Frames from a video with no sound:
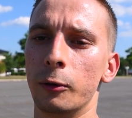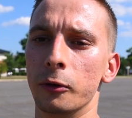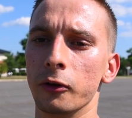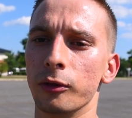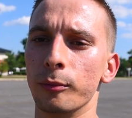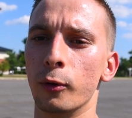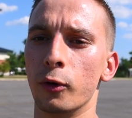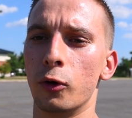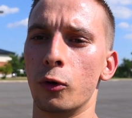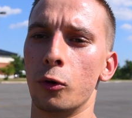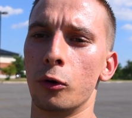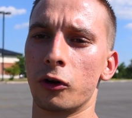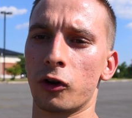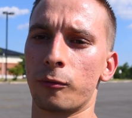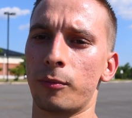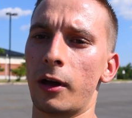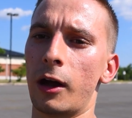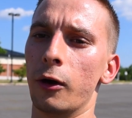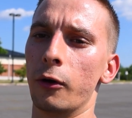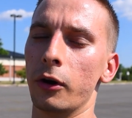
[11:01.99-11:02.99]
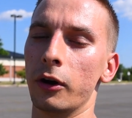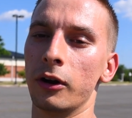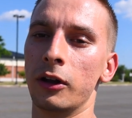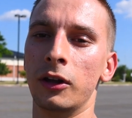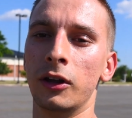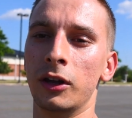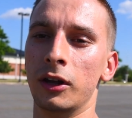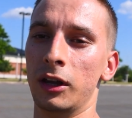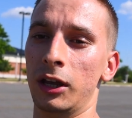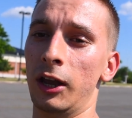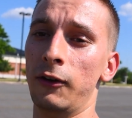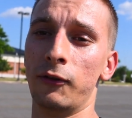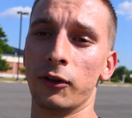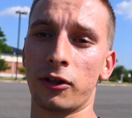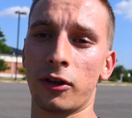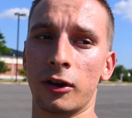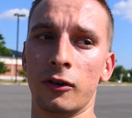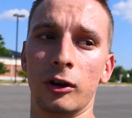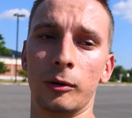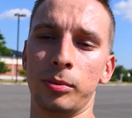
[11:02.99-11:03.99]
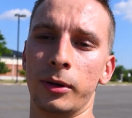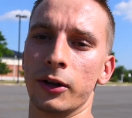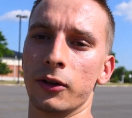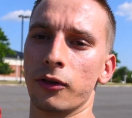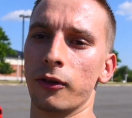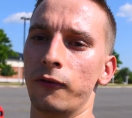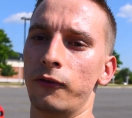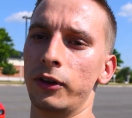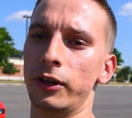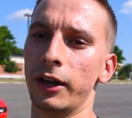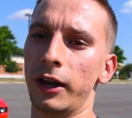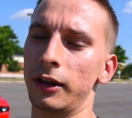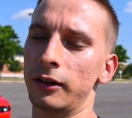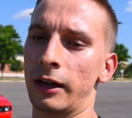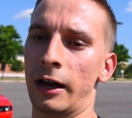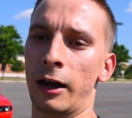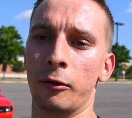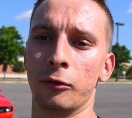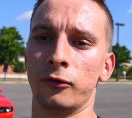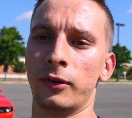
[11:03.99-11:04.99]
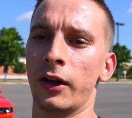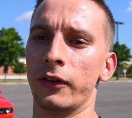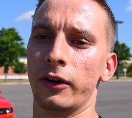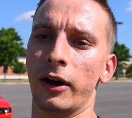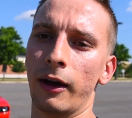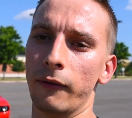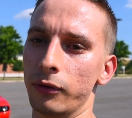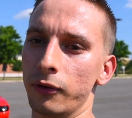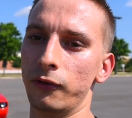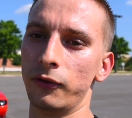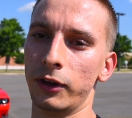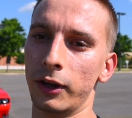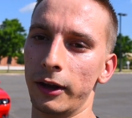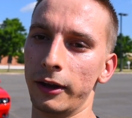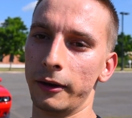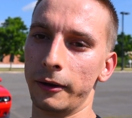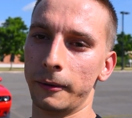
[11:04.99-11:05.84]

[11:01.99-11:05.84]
with more horsepower if it's going to replace the V8. I would rather have the V8.